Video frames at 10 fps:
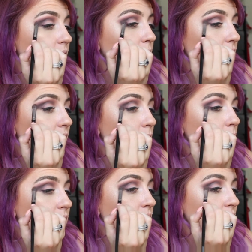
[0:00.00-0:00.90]

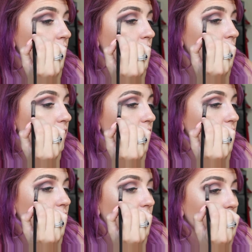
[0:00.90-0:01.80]
Sometimes
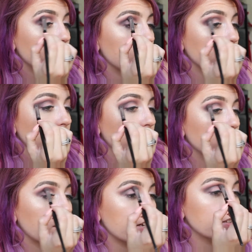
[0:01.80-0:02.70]
you get in here and
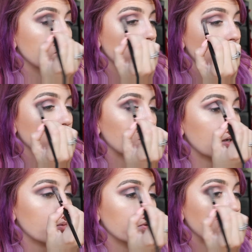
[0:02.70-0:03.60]
you realize you want to do
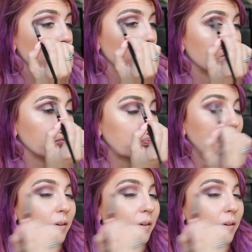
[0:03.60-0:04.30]
something completely different.